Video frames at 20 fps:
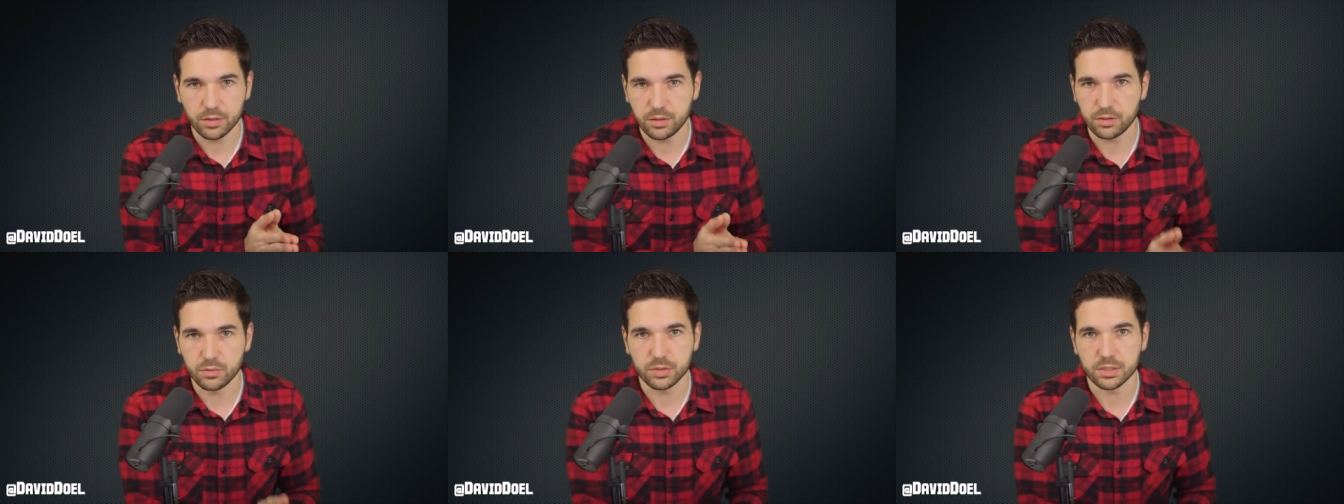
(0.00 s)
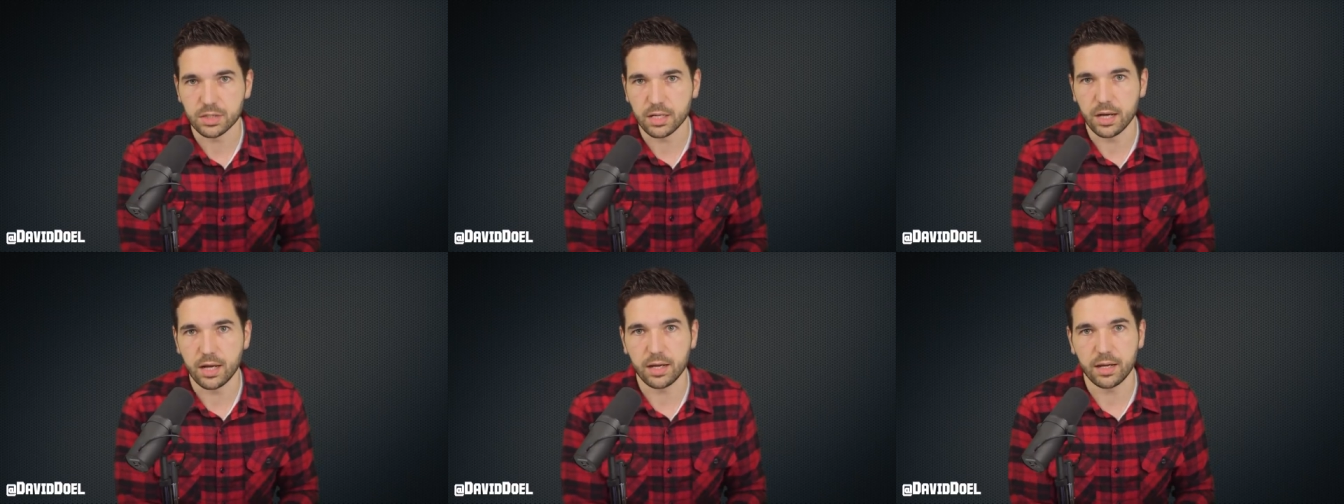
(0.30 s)

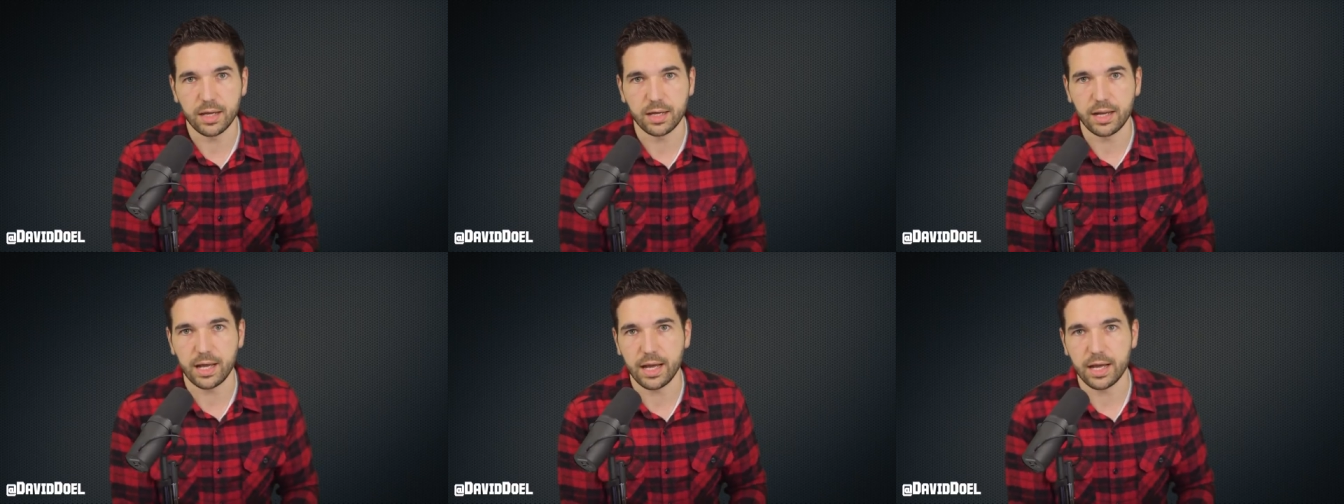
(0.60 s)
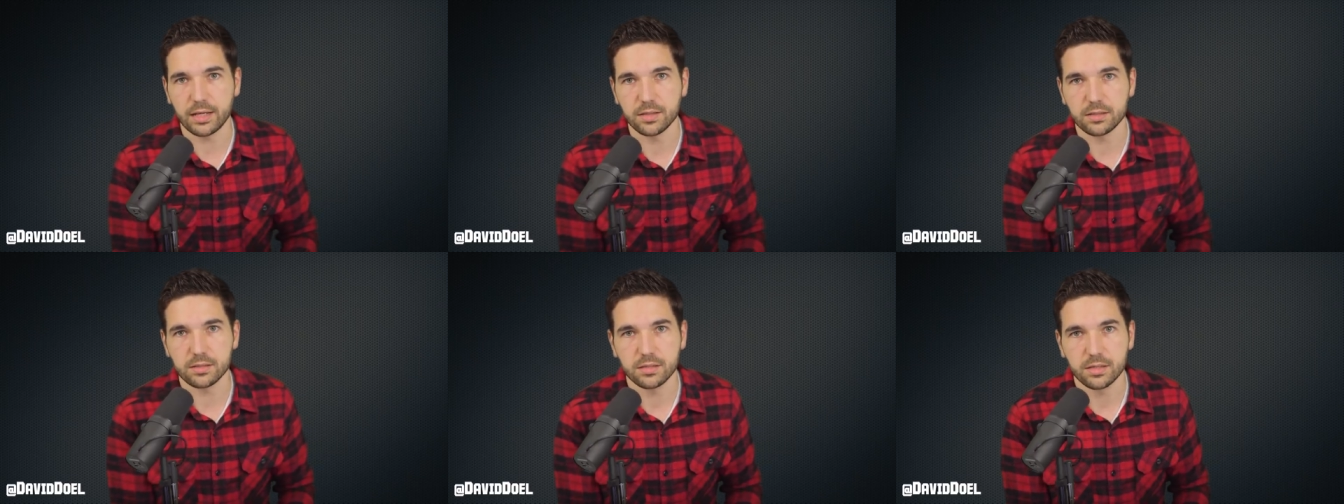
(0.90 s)
Utah and
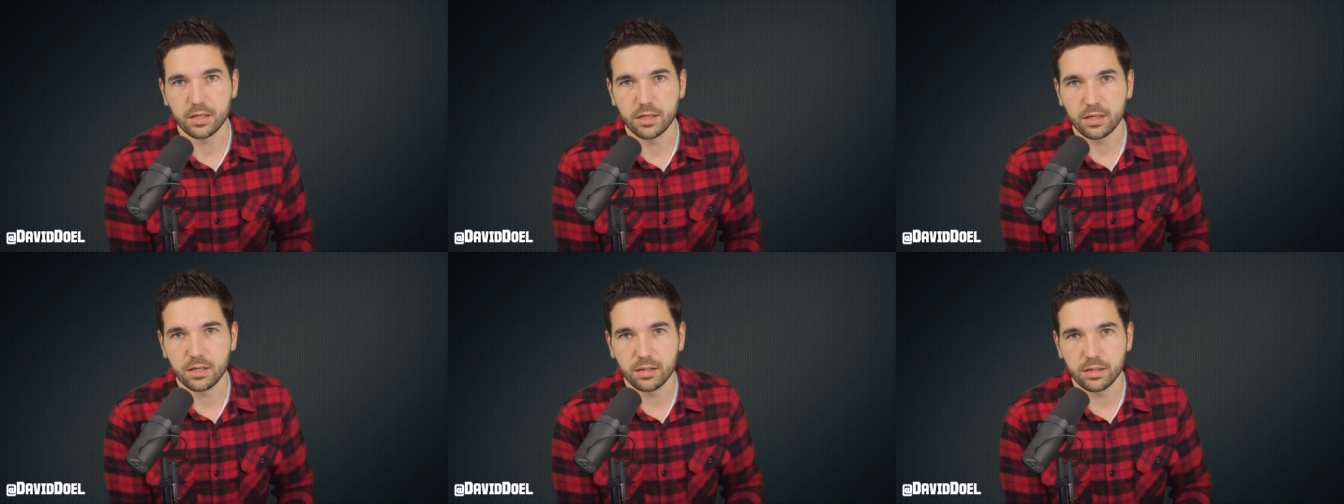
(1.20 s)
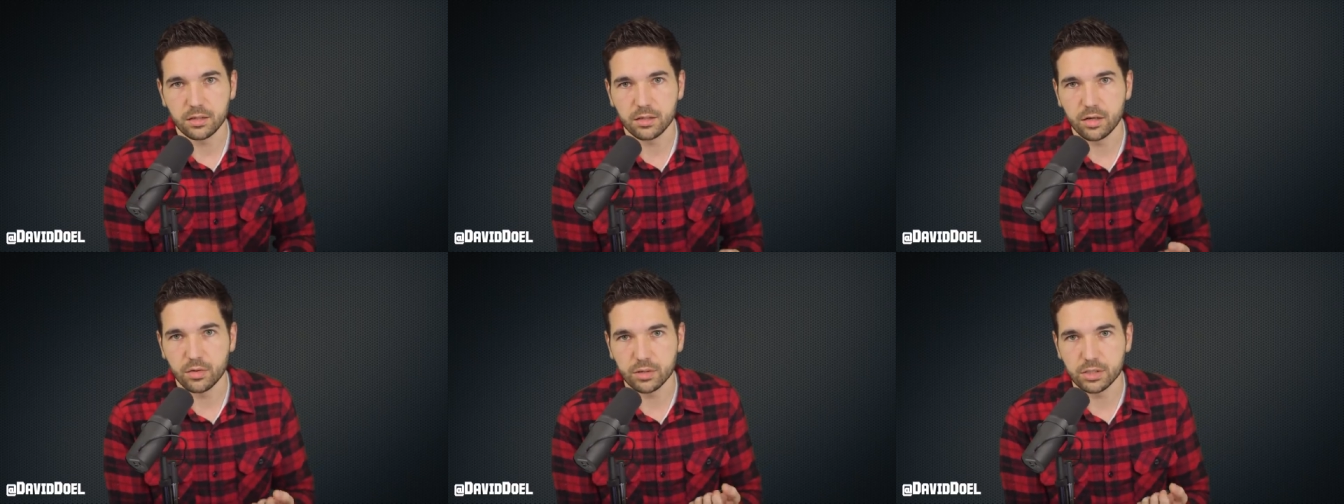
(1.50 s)
has,
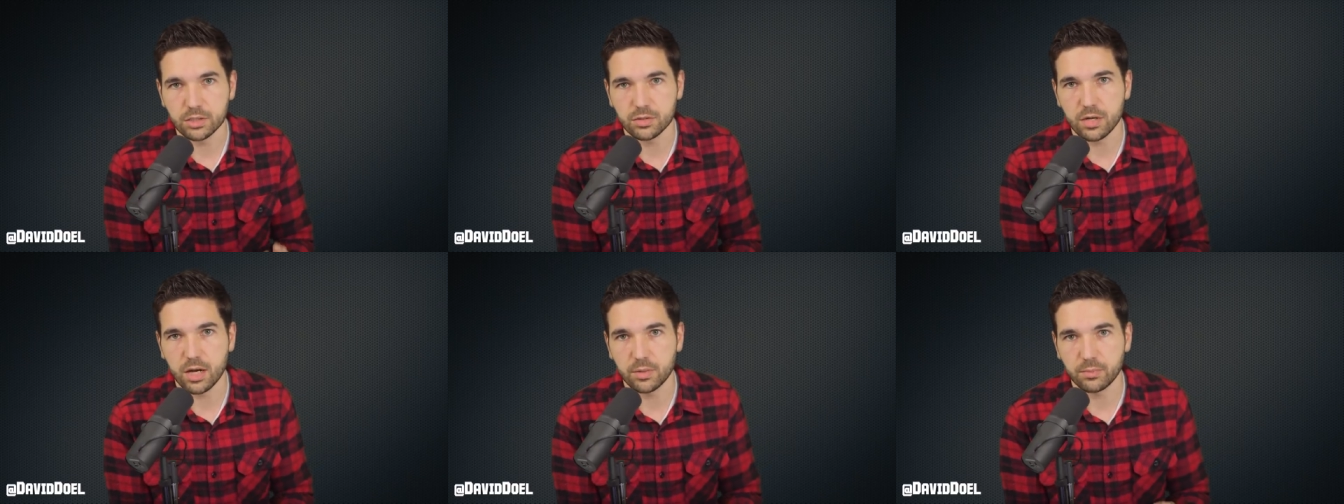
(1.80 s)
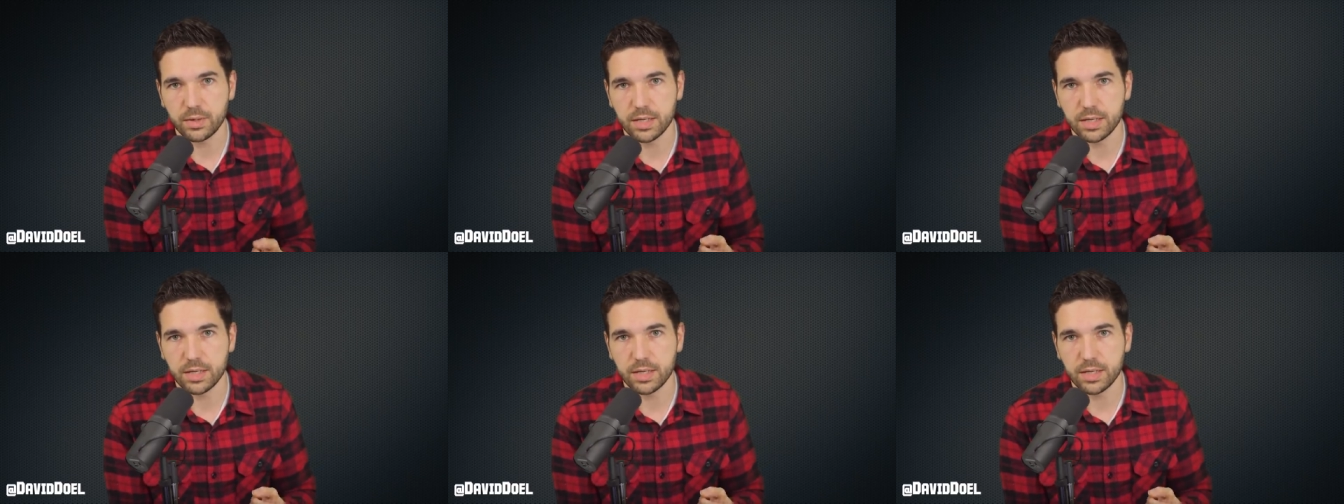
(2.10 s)
you know, a strong